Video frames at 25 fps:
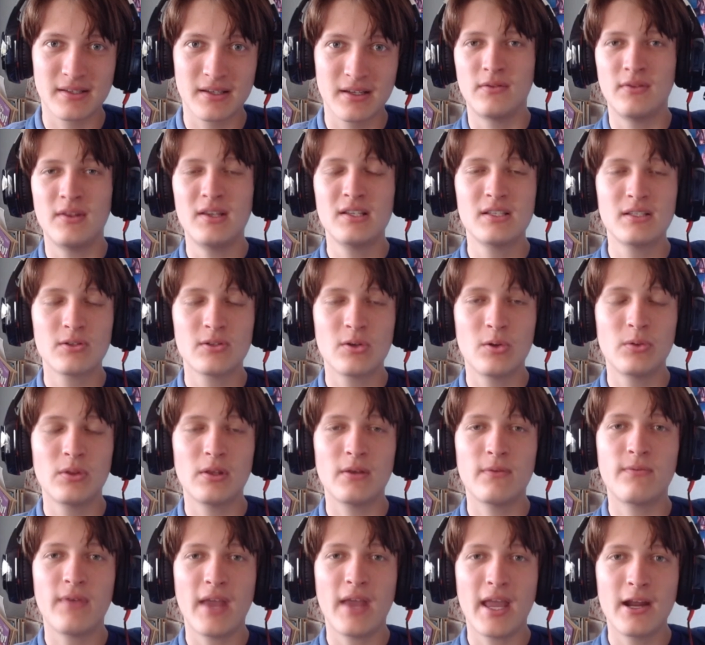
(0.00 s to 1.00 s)
This is only
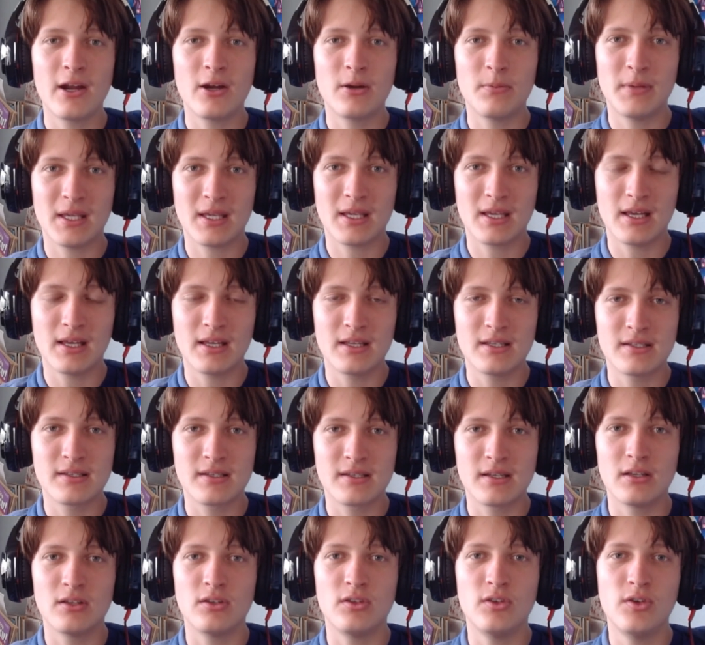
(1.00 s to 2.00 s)
fair because
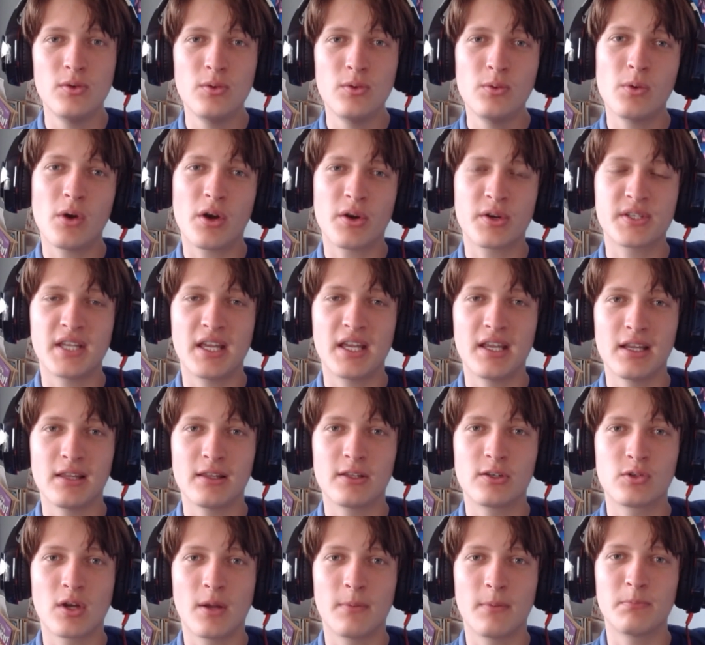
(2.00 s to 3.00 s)
you are setting the
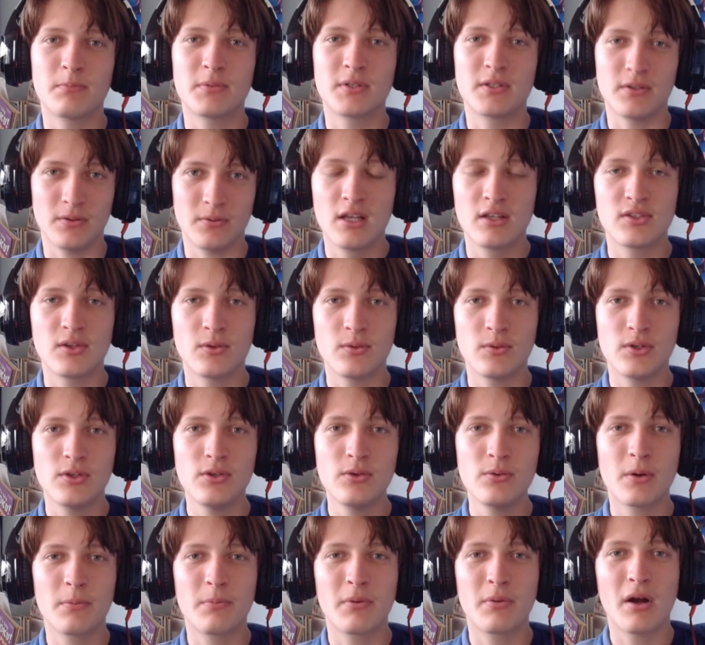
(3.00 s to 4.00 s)
trump suit, so you
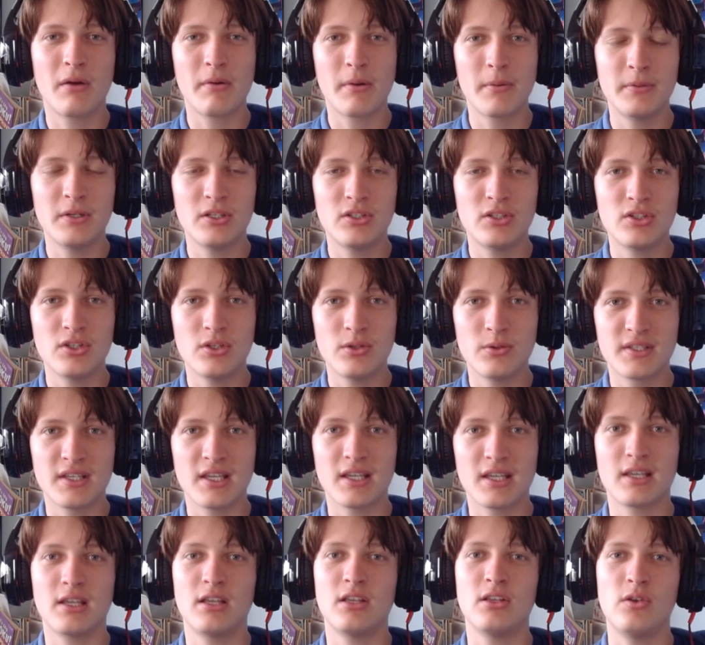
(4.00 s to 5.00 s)
are probably
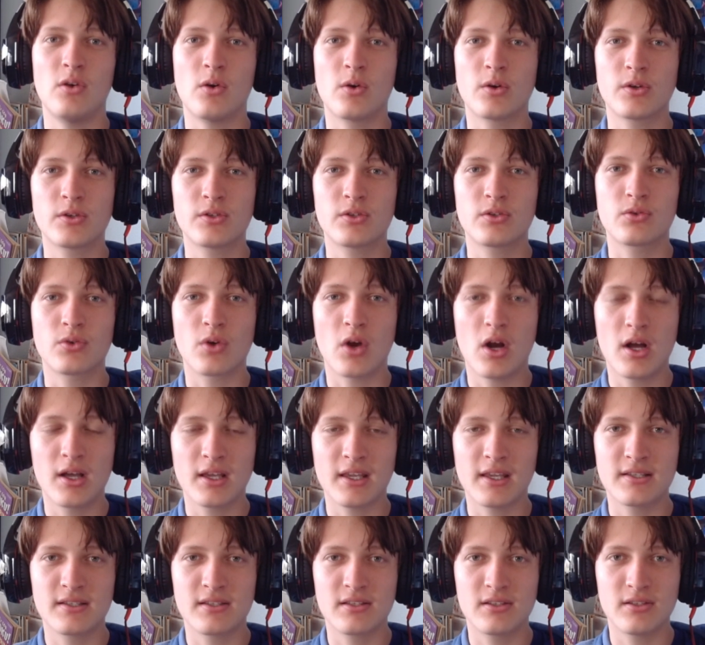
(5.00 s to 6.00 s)
choosing your
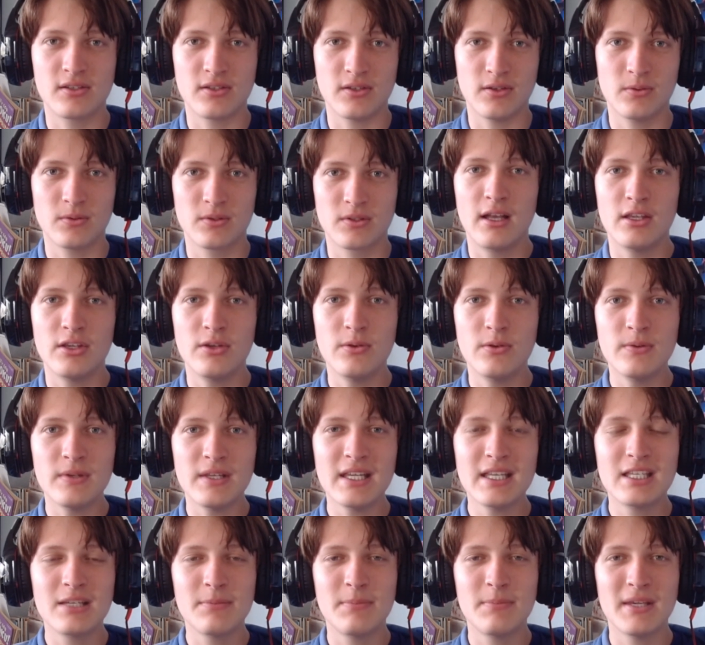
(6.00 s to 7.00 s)
strongest suit. You
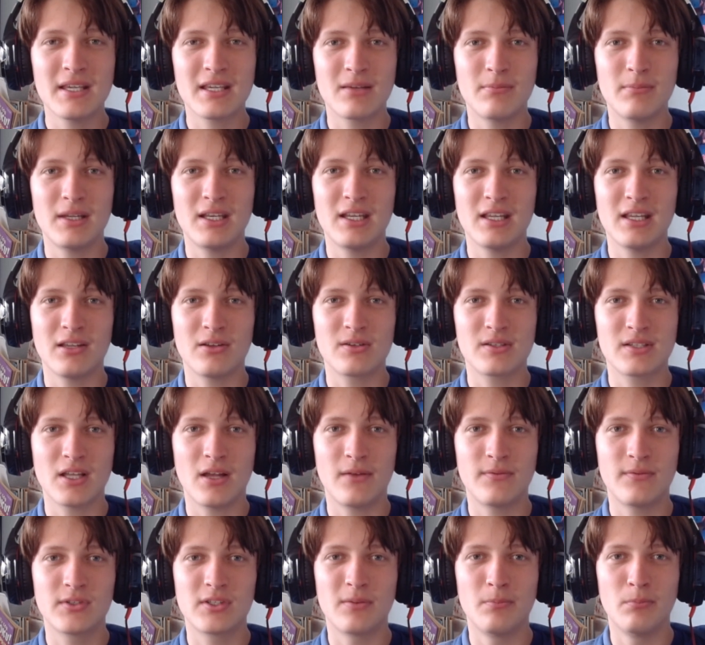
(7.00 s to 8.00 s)
need to be committing
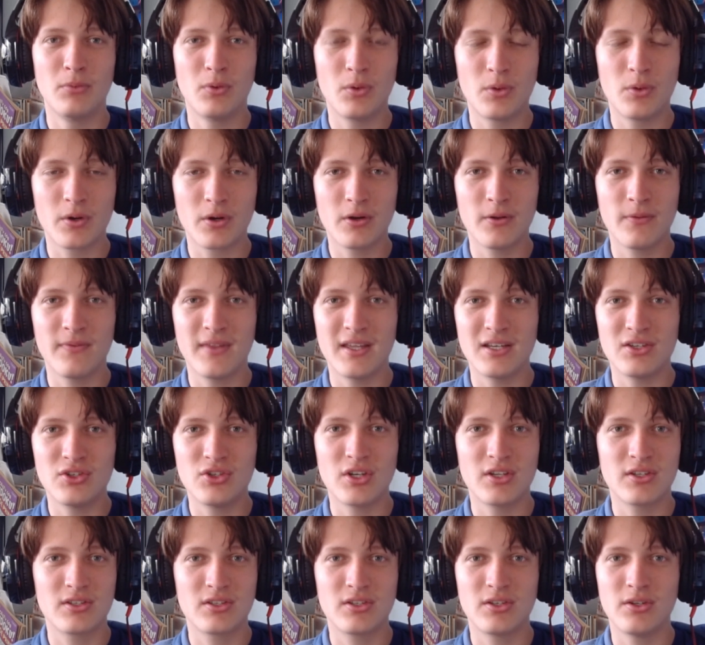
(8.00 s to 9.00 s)
yourself to more than
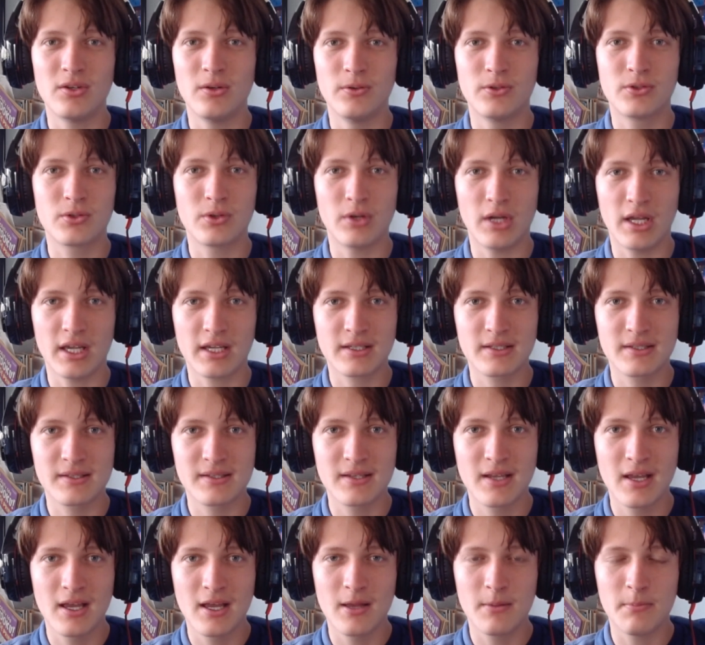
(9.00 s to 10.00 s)
just 2 tricks,
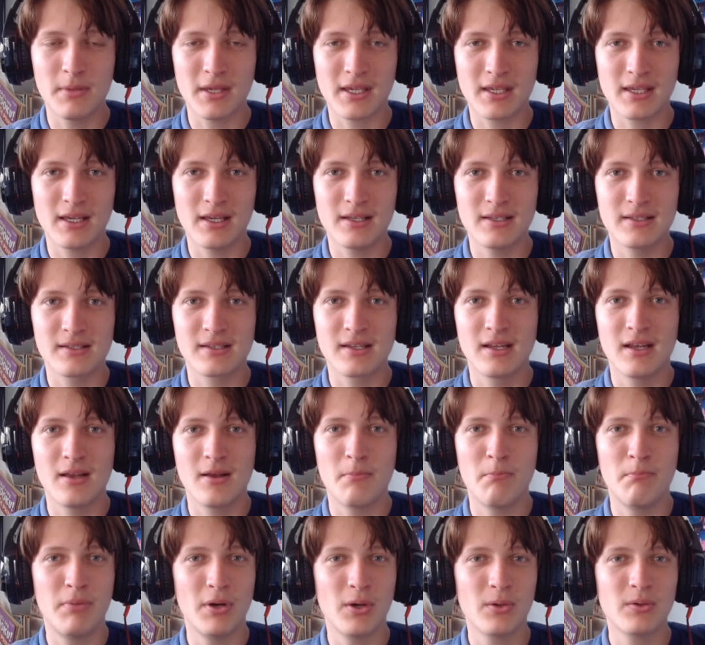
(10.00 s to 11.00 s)
because
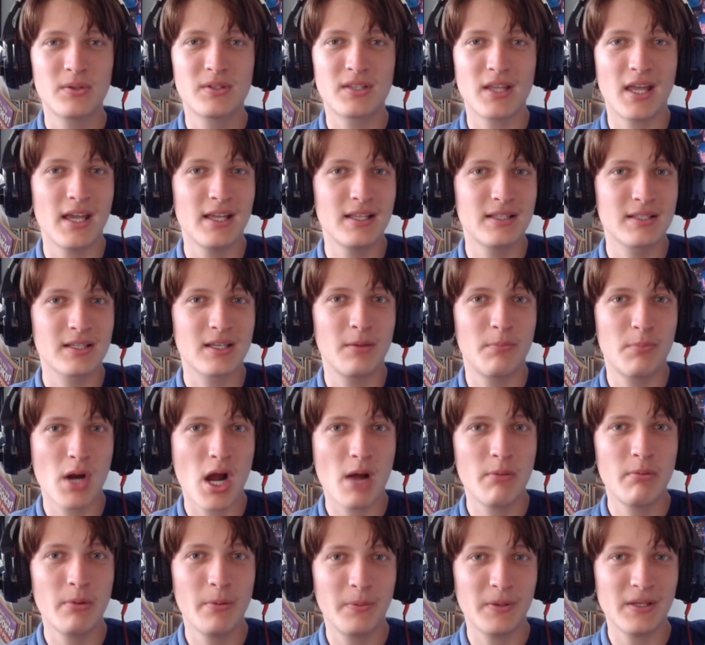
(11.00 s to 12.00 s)
both sides could
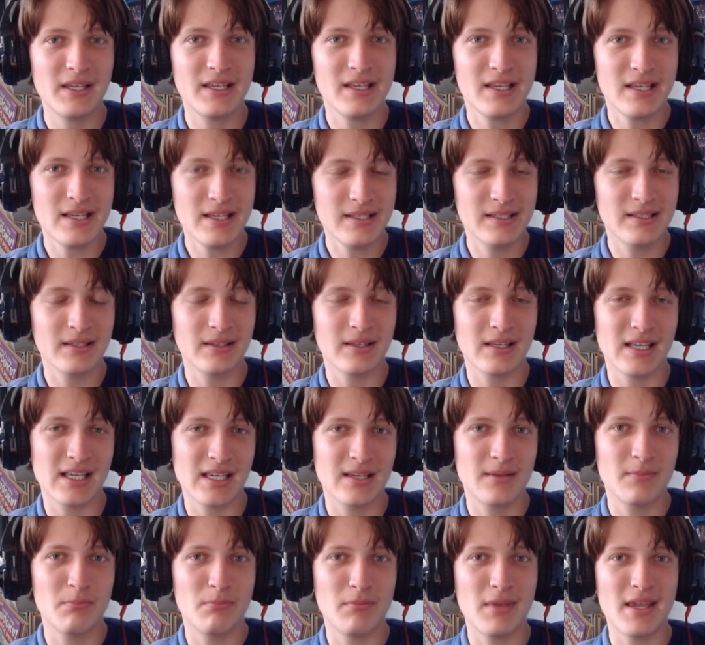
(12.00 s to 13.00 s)
probably easily
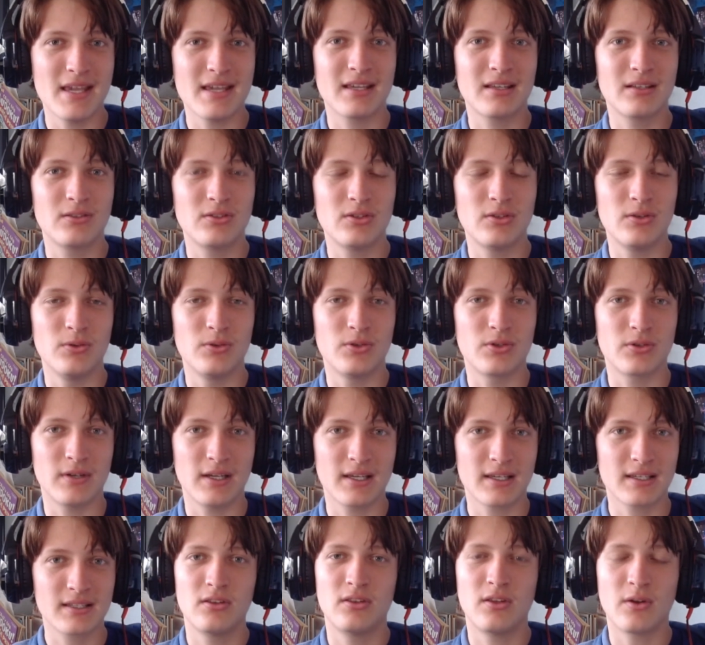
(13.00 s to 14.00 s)
make 2
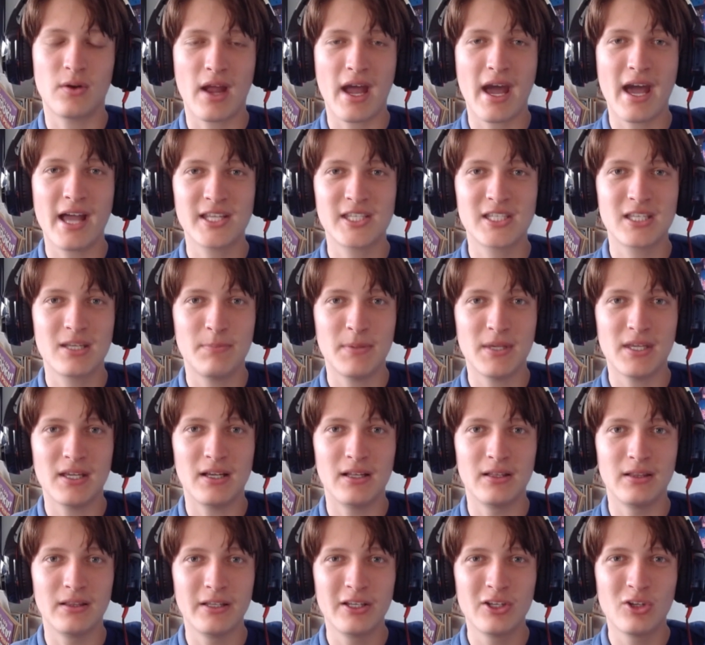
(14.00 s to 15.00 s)
tricks. There has to be a
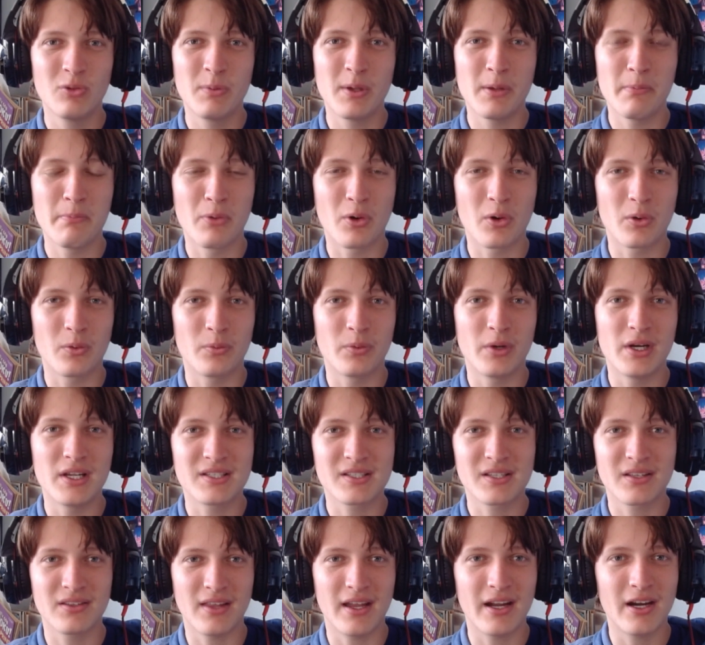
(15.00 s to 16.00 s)
little bit more
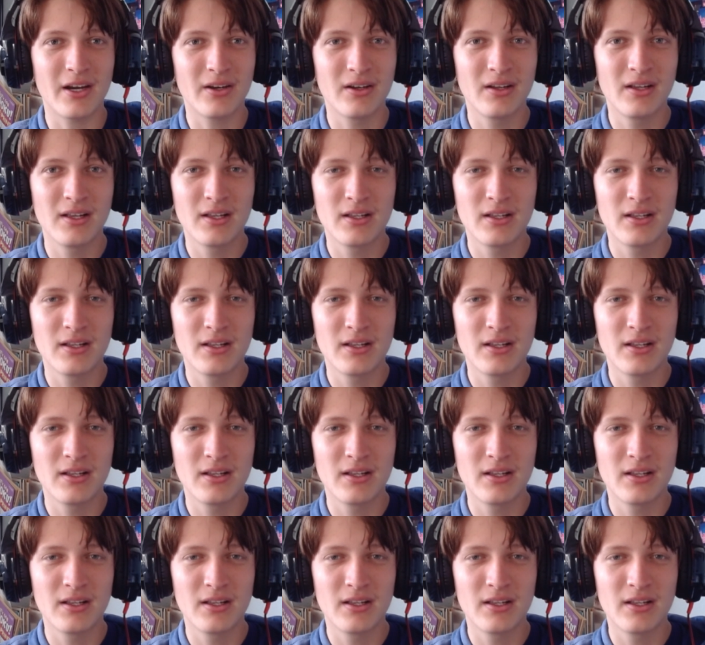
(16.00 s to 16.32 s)
risk there.